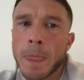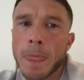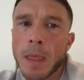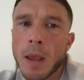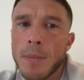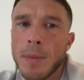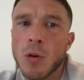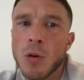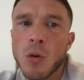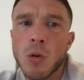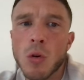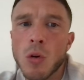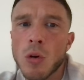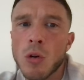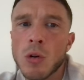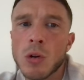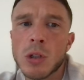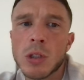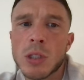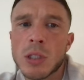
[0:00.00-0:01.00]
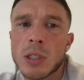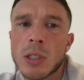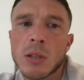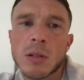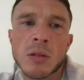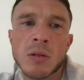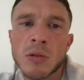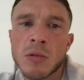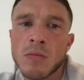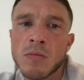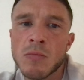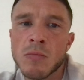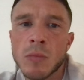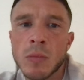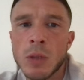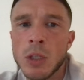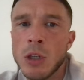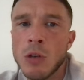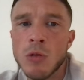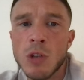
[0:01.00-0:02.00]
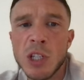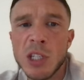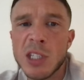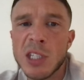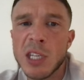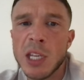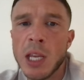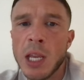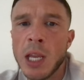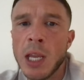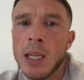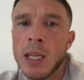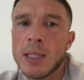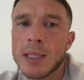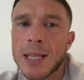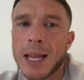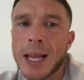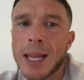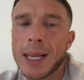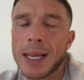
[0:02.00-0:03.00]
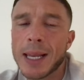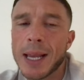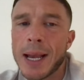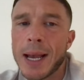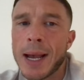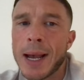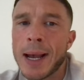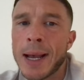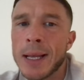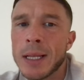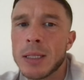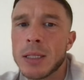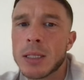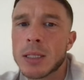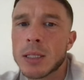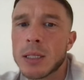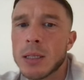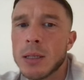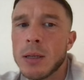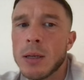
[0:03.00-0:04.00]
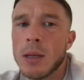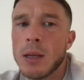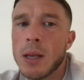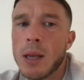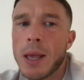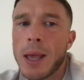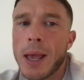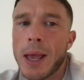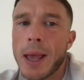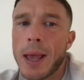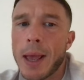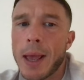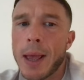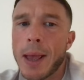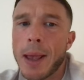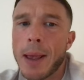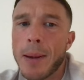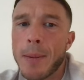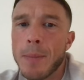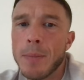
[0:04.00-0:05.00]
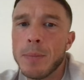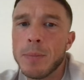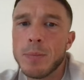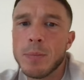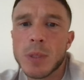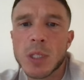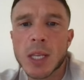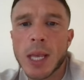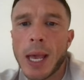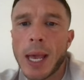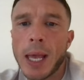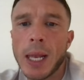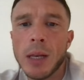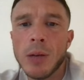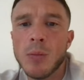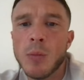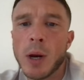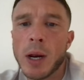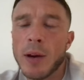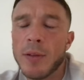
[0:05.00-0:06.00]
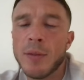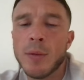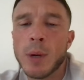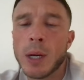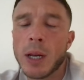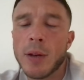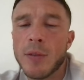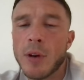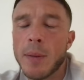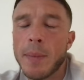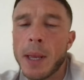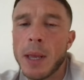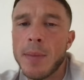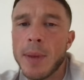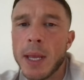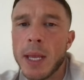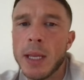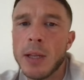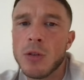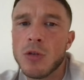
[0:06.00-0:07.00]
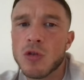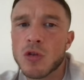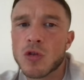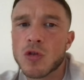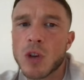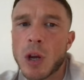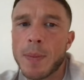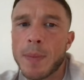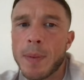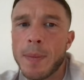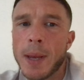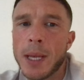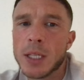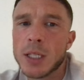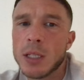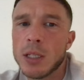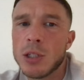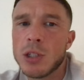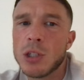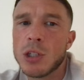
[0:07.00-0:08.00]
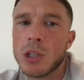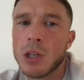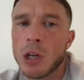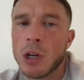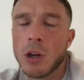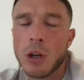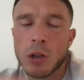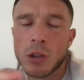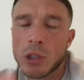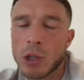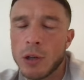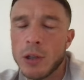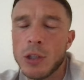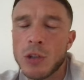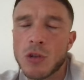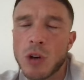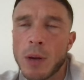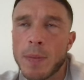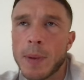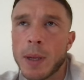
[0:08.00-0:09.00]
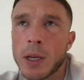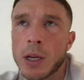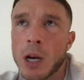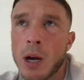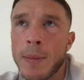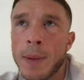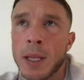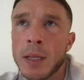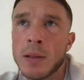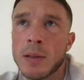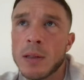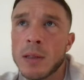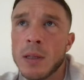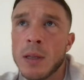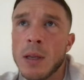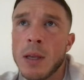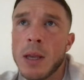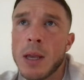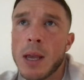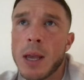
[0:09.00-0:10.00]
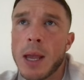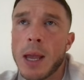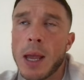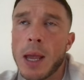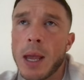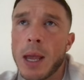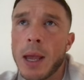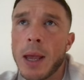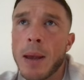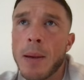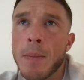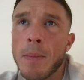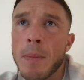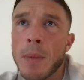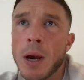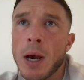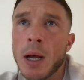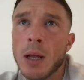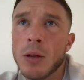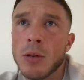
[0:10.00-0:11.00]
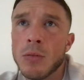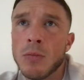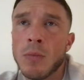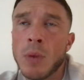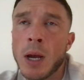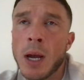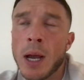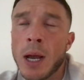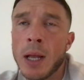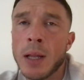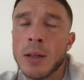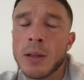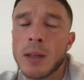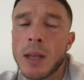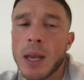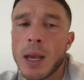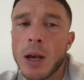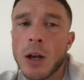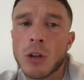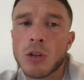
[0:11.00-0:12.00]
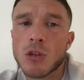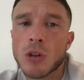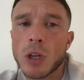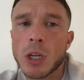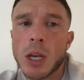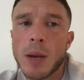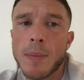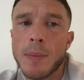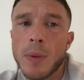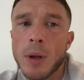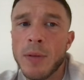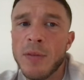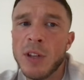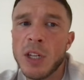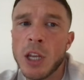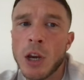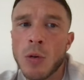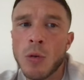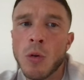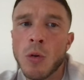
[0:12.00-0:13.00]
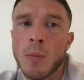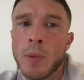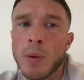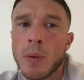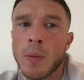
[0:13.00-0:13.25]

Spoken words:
about hooks, UGC, static ads, scaling, whatever it may be, just drop a message drop a comment, and I'll try and get a video up